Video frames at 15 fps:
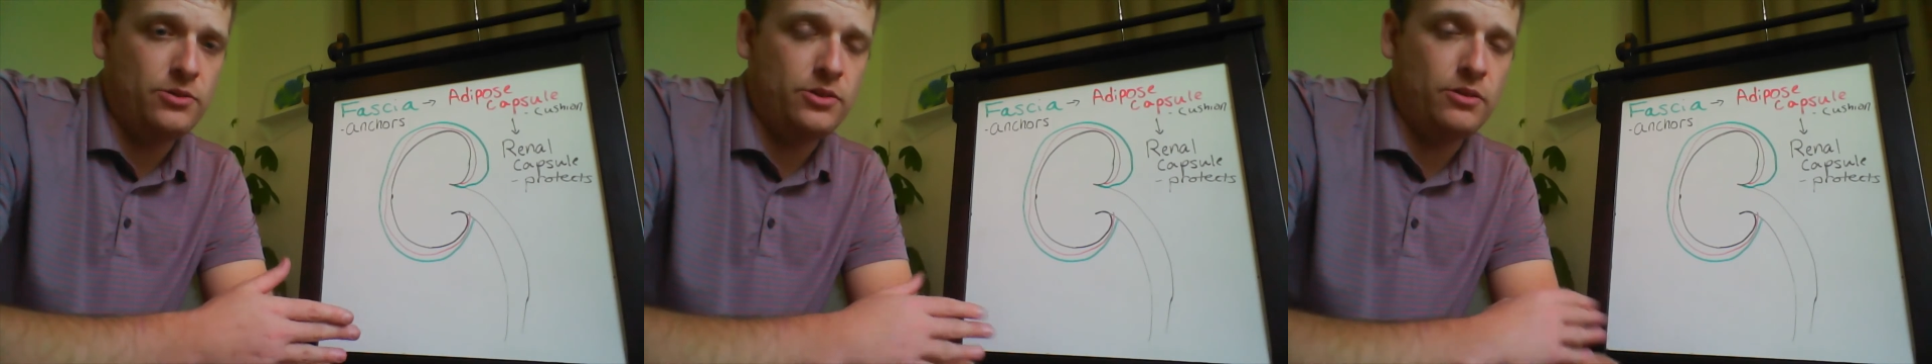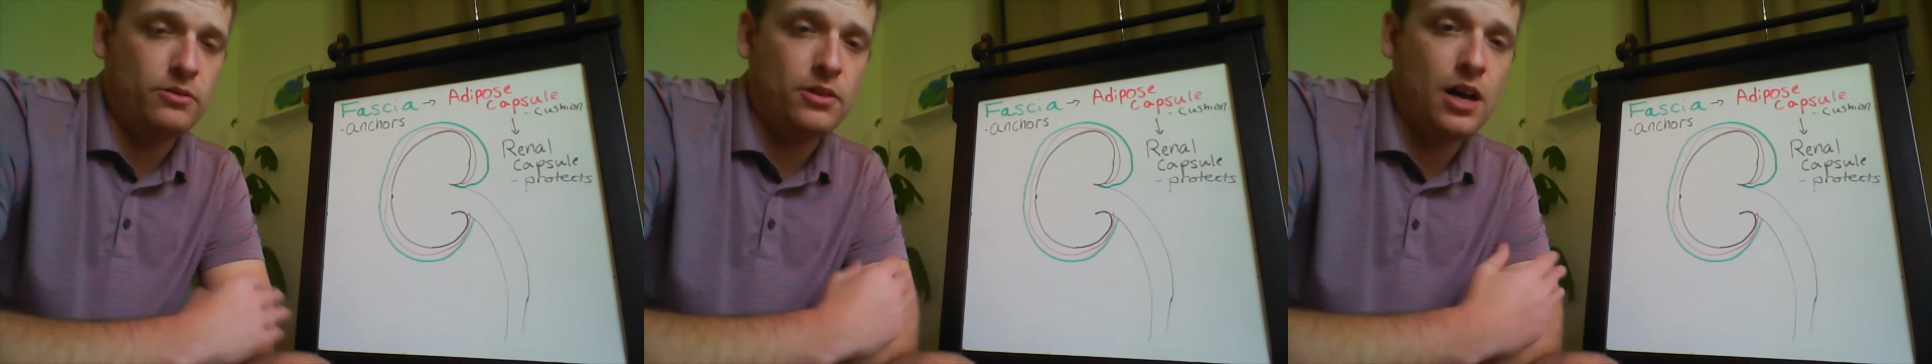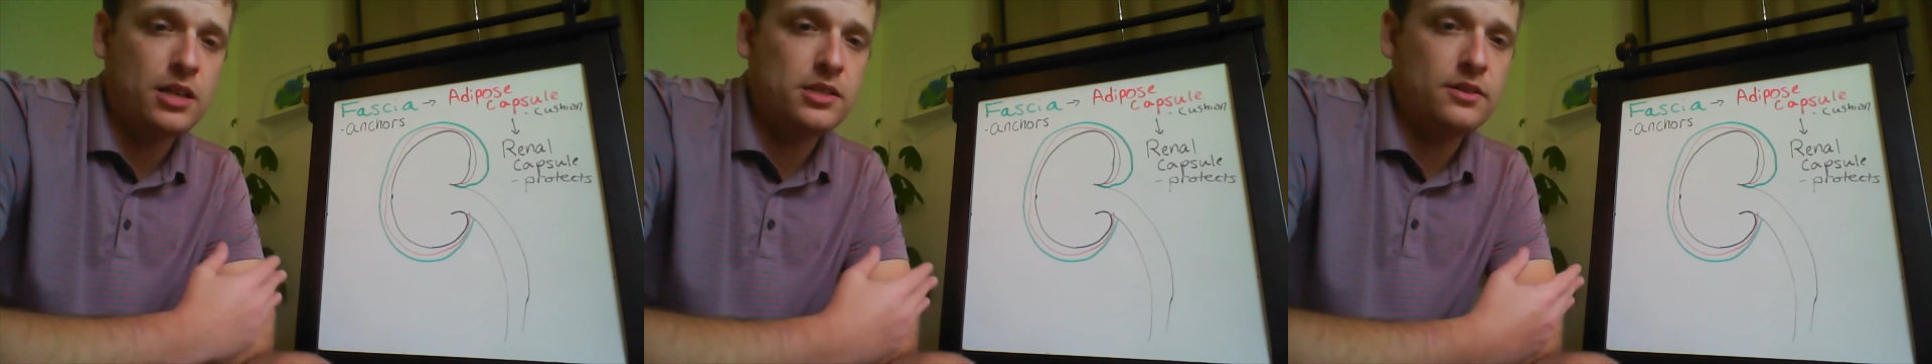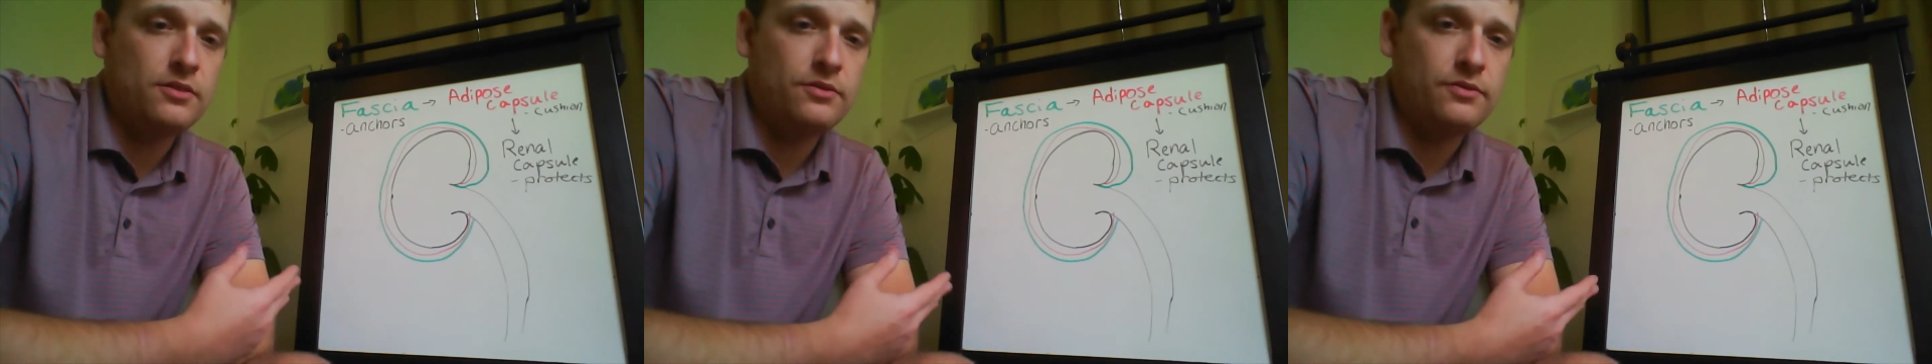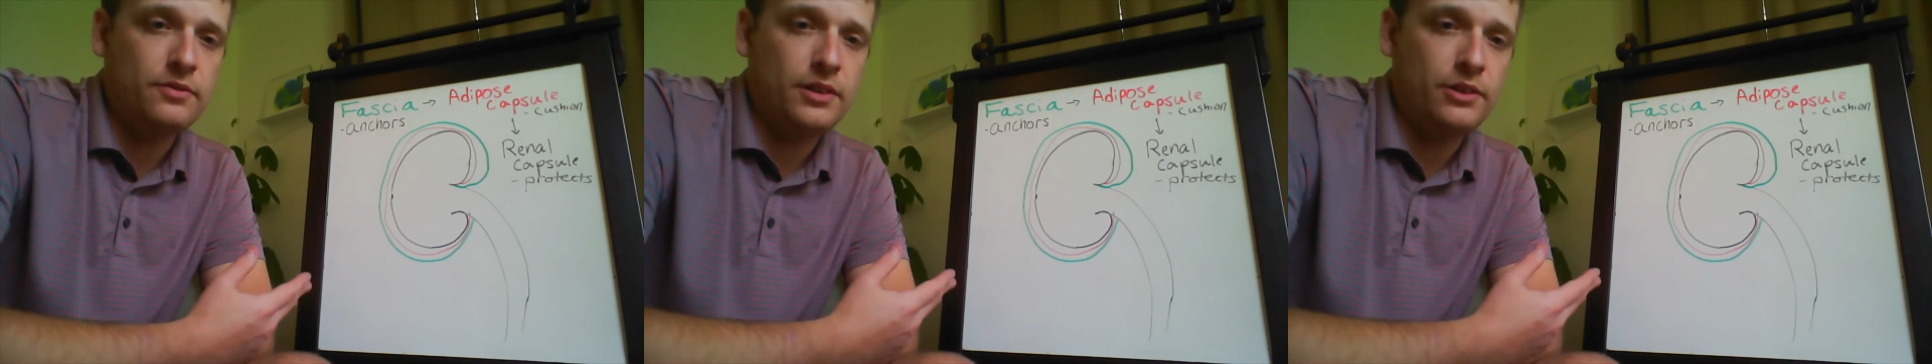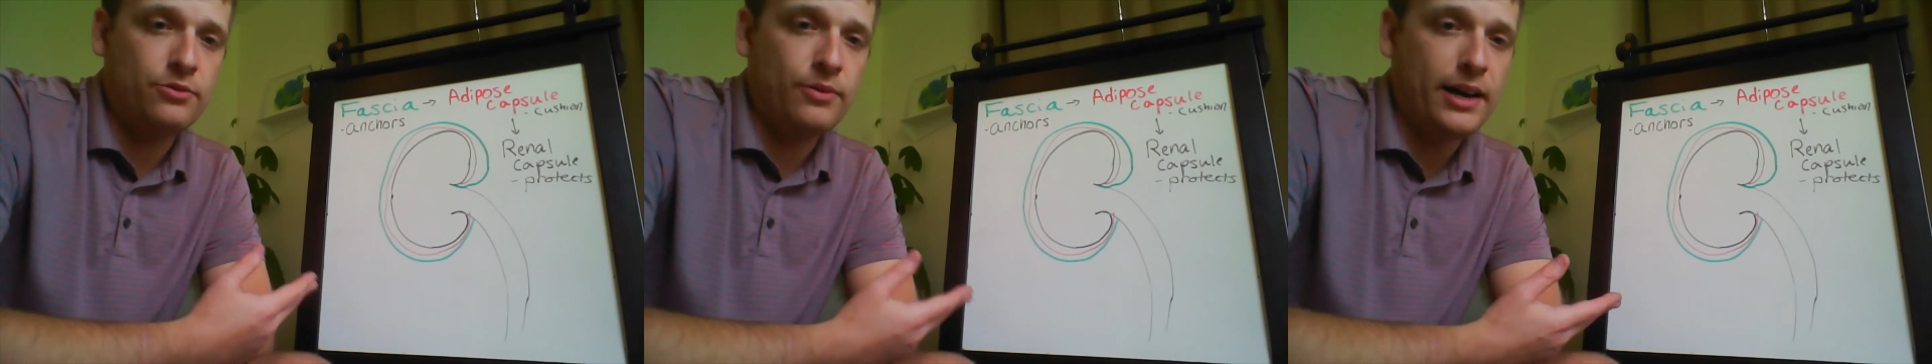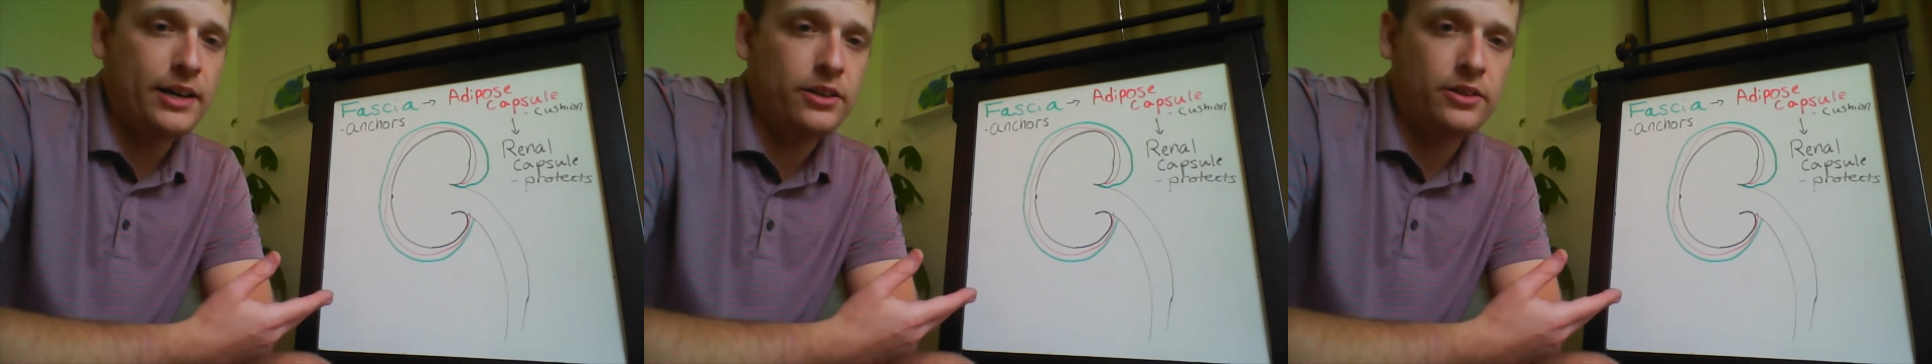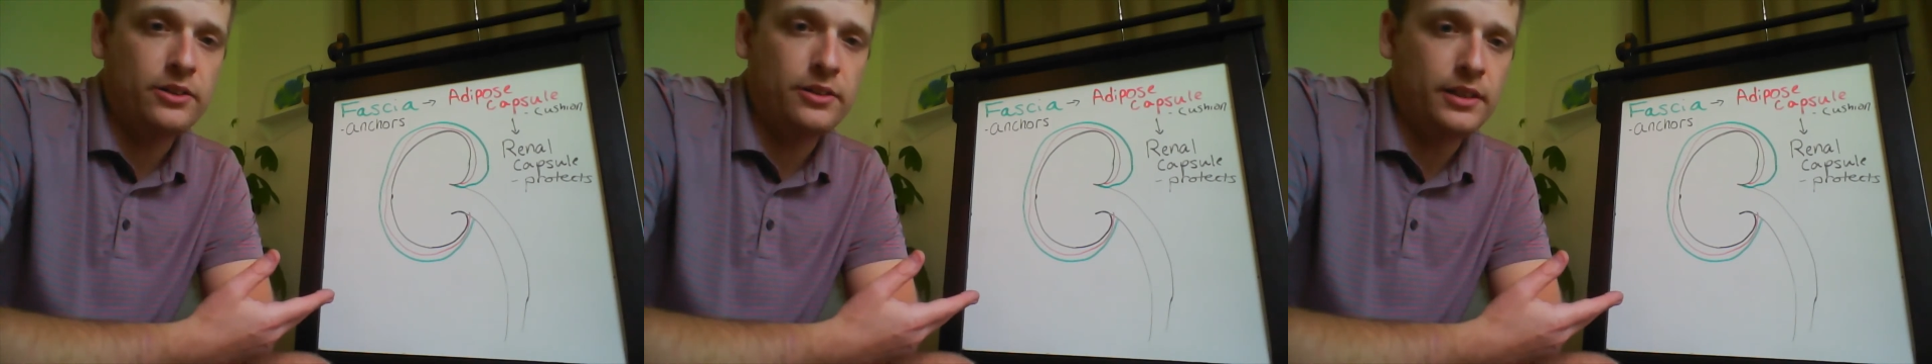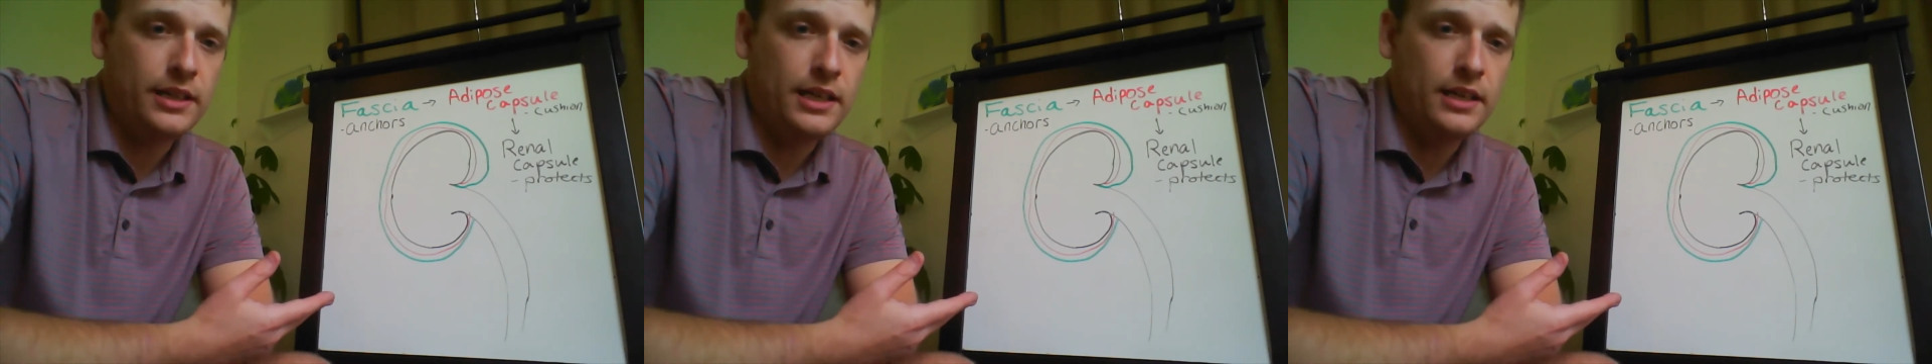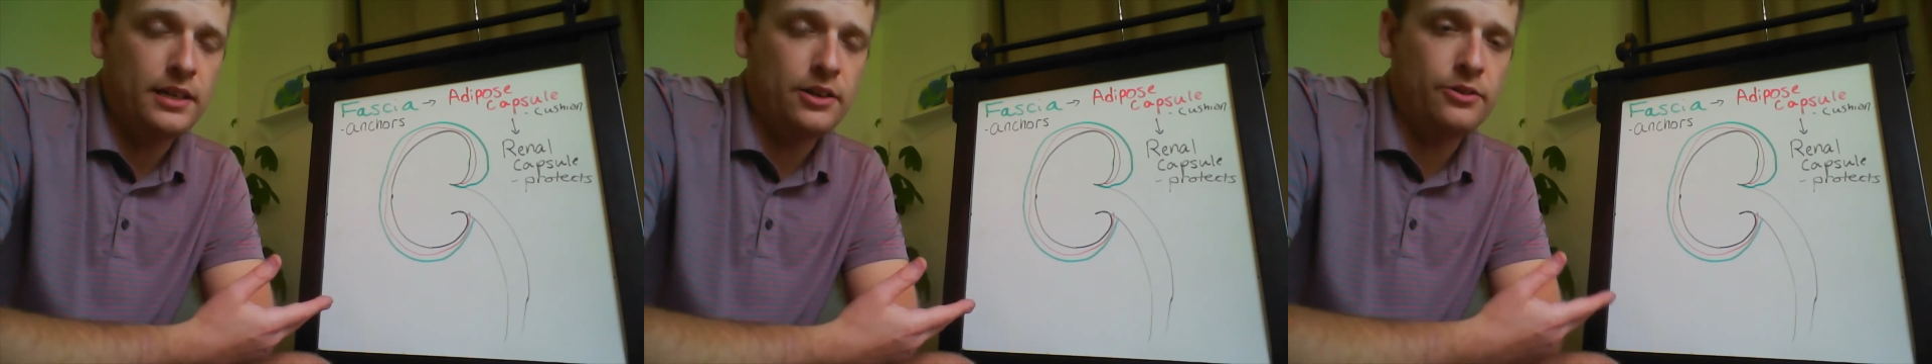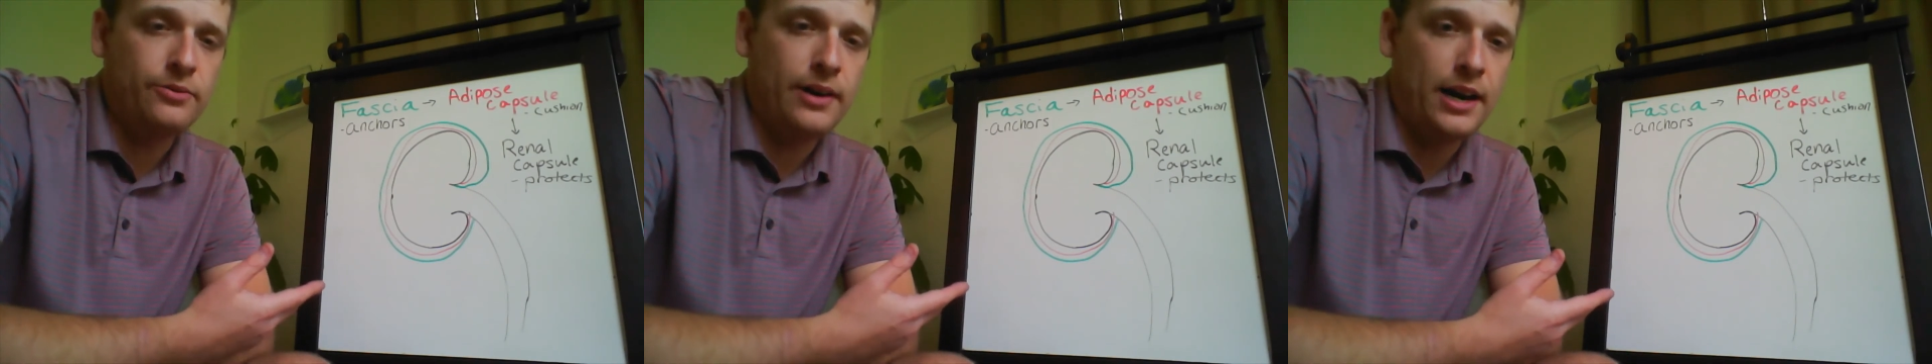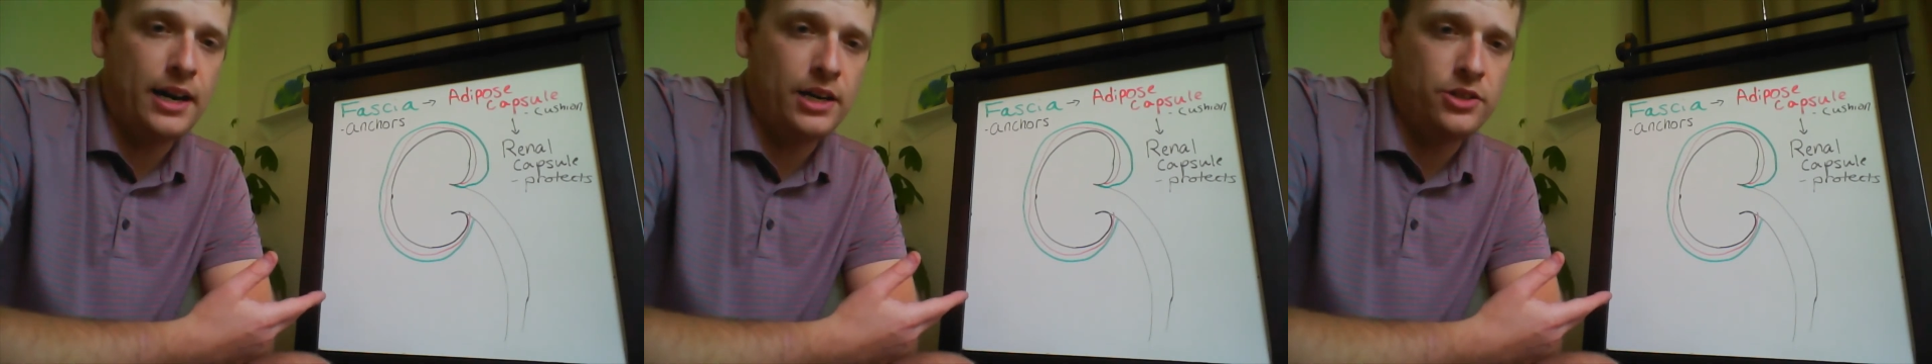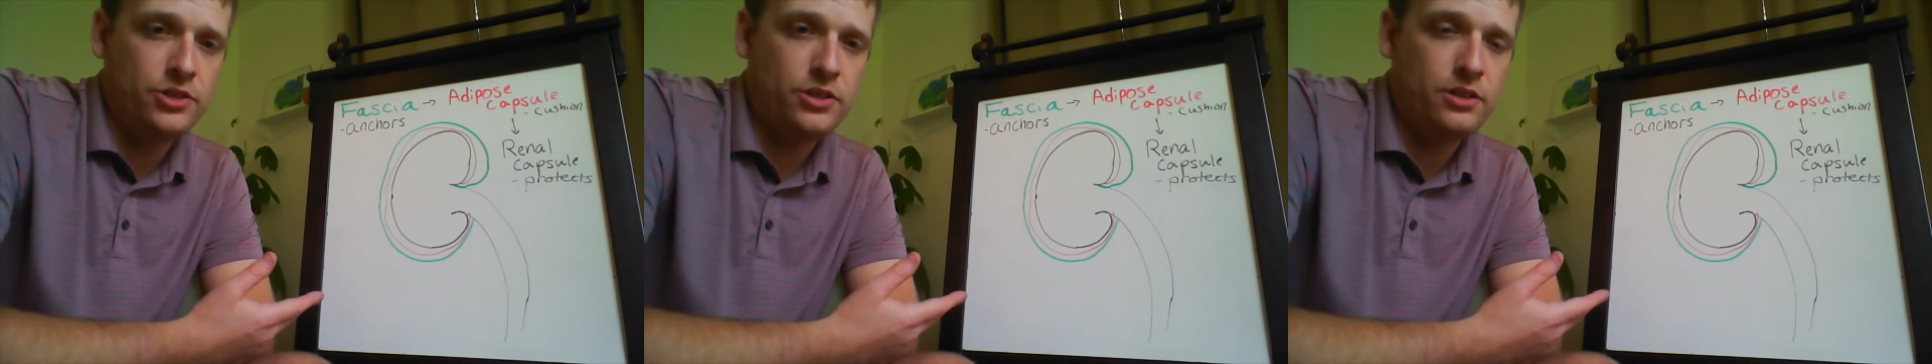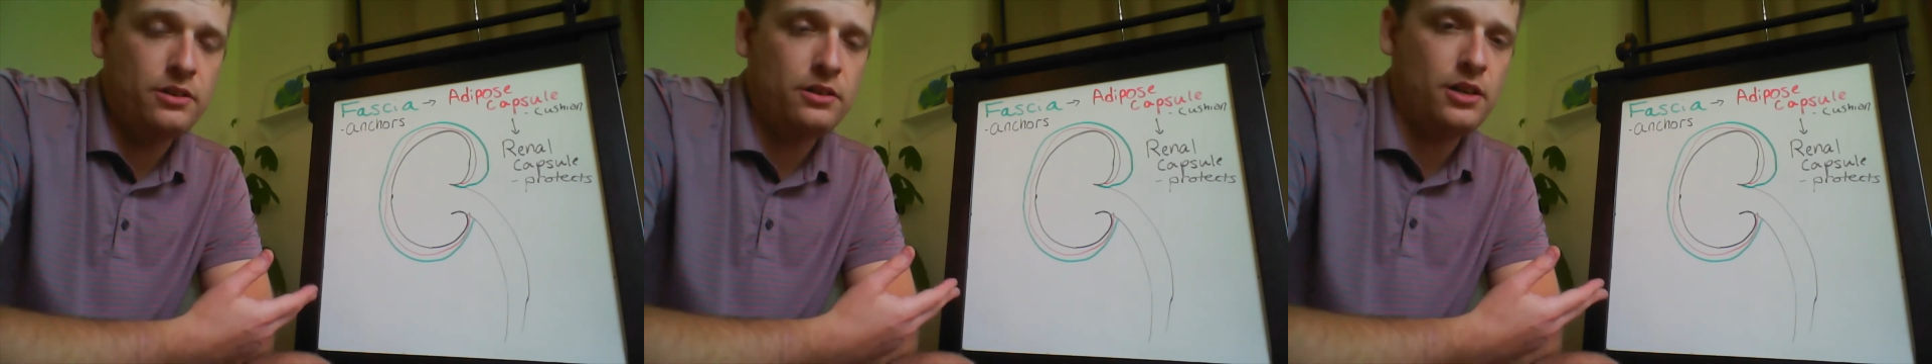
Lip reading: so lots of irregularly arranged